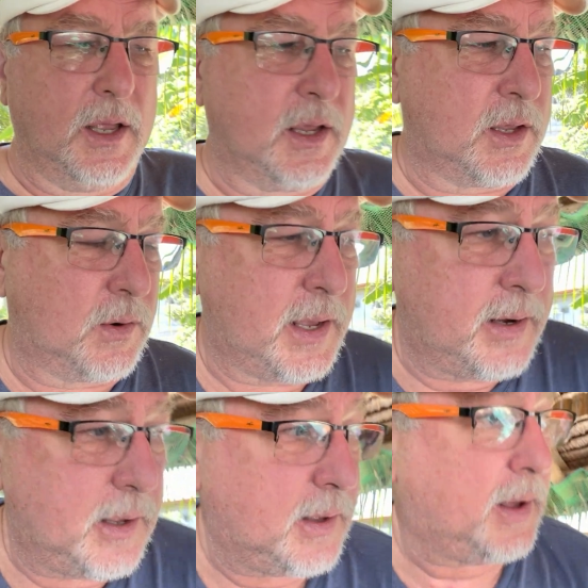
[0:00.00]
And
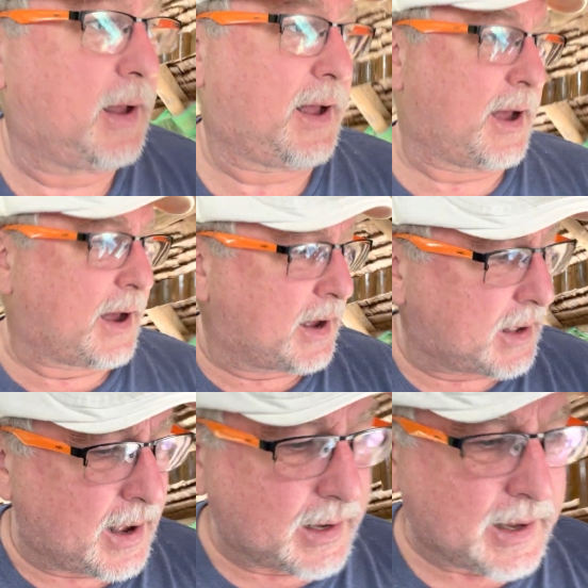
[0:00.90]

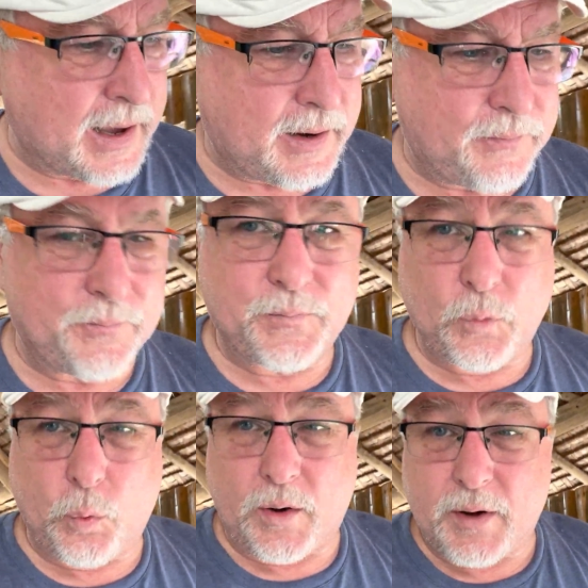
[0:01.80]
I kind of
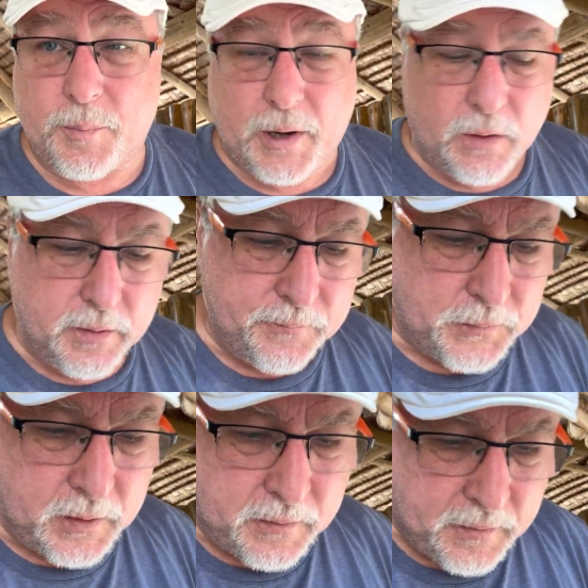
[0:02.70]
worry about
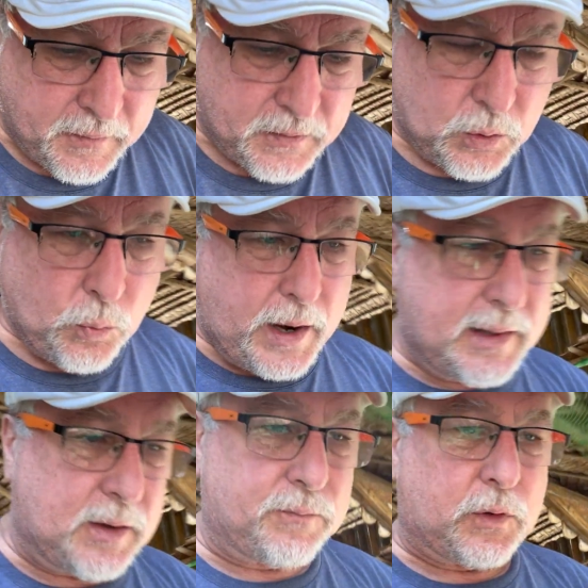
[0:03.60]
the way
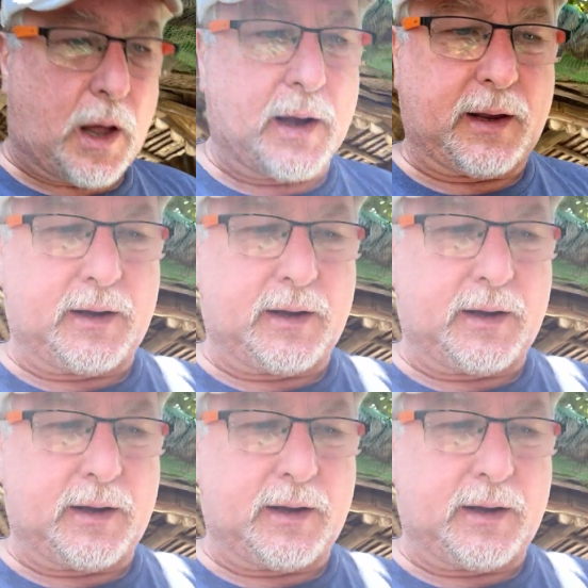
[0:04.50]
that vlogging